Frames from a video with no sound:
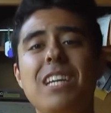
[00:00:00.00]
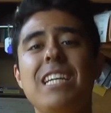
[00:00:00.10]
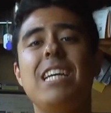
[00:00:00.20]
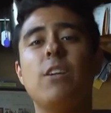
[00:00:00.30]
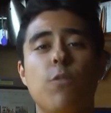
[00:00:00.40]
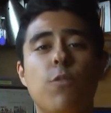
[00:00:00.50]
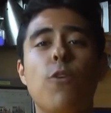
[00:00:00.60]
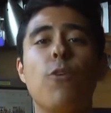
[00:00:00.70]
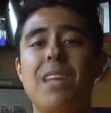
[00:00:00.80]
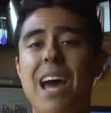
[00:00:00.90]
you need to
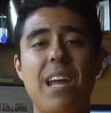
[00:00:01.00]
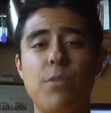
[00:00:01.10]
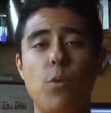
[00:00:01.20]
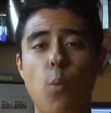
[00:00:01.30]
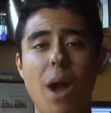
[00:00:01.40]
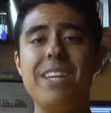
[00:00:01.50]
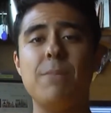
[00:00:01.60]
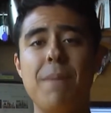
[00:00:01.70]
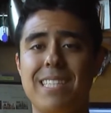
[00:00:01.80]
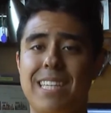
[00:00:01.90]
confirm that I am the
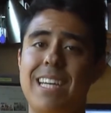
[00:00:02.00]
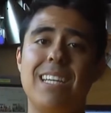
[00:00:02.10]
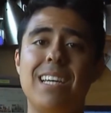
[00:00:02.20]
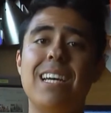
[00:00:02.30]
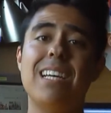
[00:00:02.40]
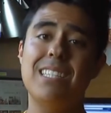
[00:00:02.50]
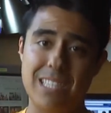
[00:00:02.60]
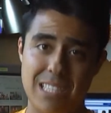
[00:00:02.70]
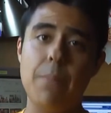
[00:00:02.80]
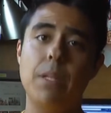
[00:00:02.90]
whitest Mexican
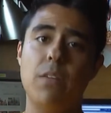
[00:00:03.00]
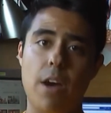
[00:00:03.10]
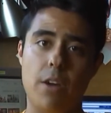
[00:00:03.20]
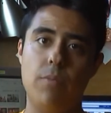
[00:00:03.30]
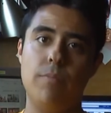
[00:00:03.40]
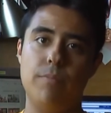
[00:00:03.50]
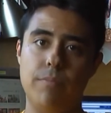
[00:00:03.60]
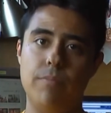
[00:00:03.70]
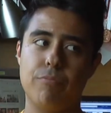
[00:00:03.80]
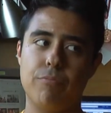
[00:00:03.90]
since Demi Lovato.
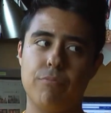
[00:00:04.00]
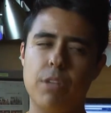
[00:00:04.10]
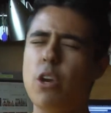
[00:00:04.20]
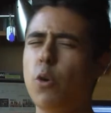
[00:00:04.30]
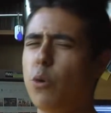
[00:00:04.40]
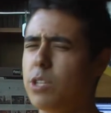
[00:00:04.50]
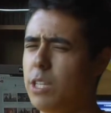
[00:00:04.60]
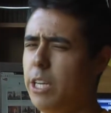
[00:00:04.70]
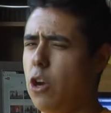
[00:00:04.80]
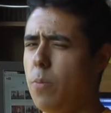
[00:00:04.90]
Or Selena